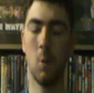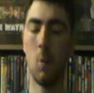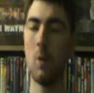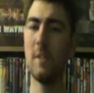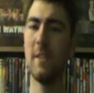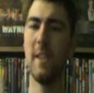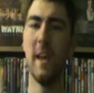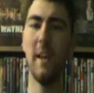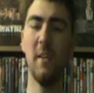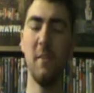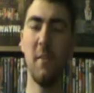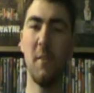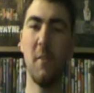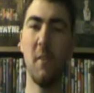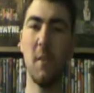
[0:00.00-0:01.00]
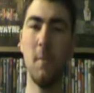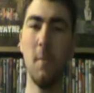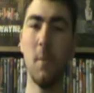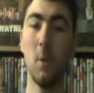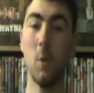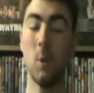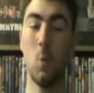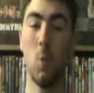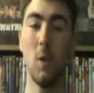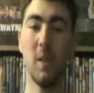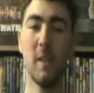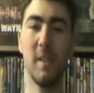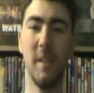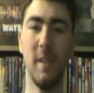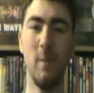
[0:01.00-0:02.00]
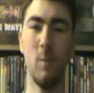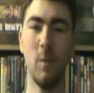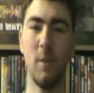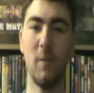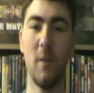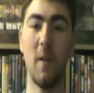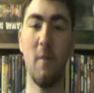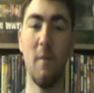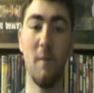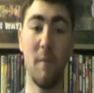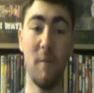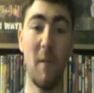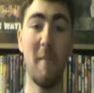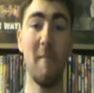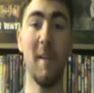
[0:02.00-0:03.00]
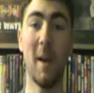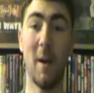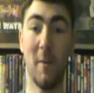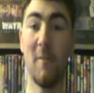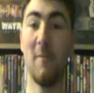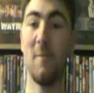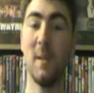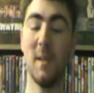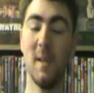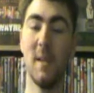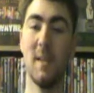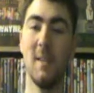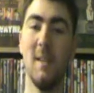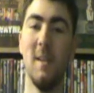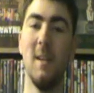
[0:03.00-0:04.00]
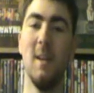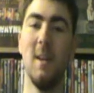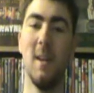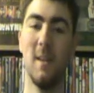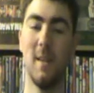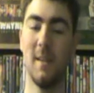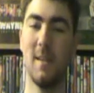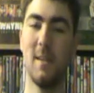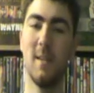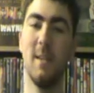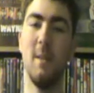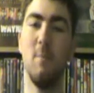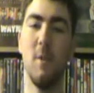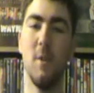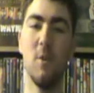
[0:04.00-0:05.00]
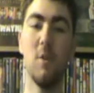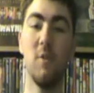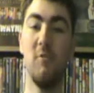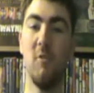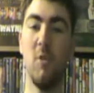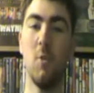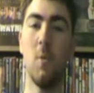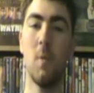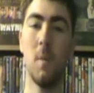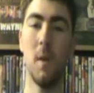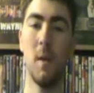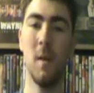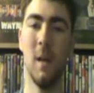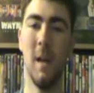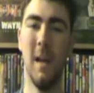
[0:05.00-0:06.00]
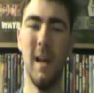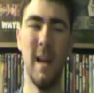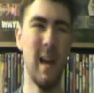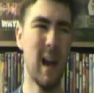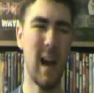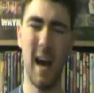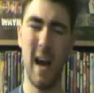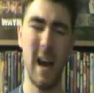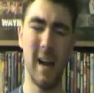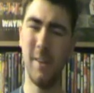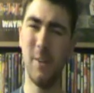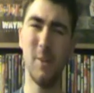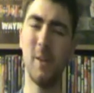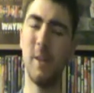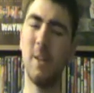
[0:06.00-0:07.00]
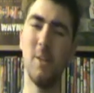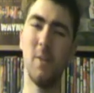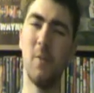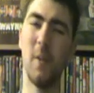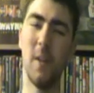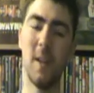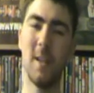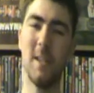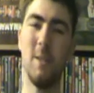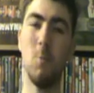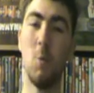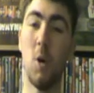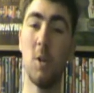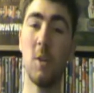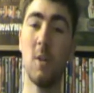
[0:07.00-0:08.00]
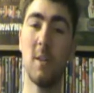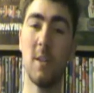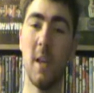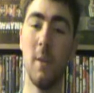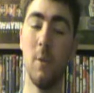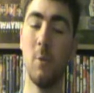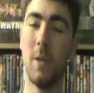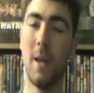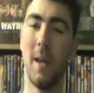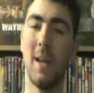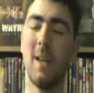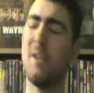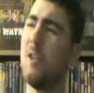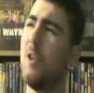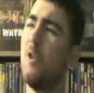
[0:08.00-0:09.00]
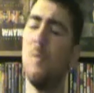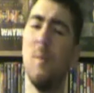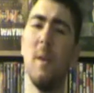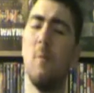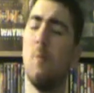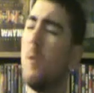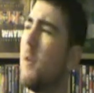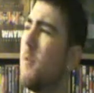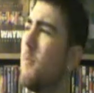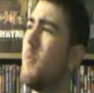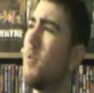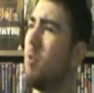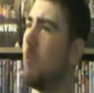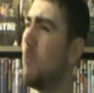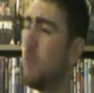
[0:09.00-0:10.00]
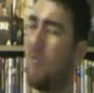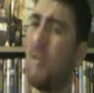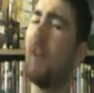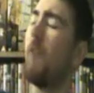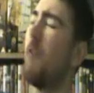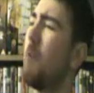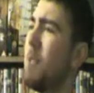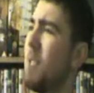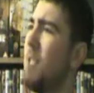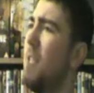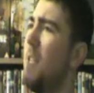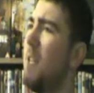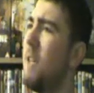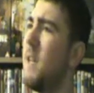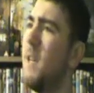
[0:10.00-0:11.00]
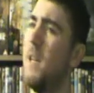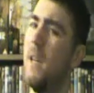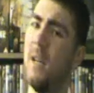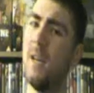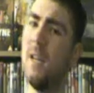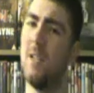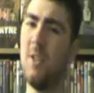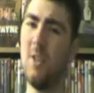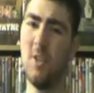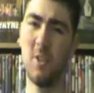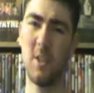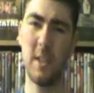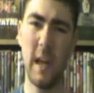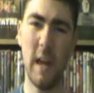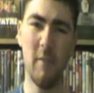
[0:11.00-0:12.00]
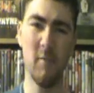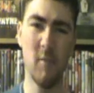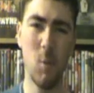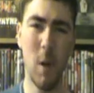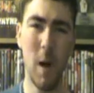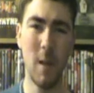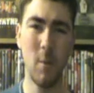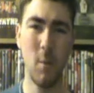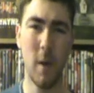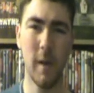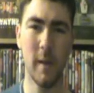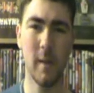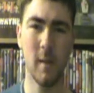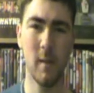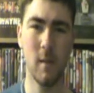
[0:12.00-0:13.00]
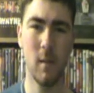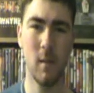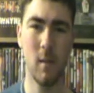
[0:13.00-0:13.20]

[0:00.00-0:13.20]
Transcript: Towards the end of the film, there was one scene which felt very out of place, and it's the scene with the old drunk woman. I don't know, it just felt like she walked on set and they were like, excuse me, we're trying to film a scene here, and she just stared for a while and went.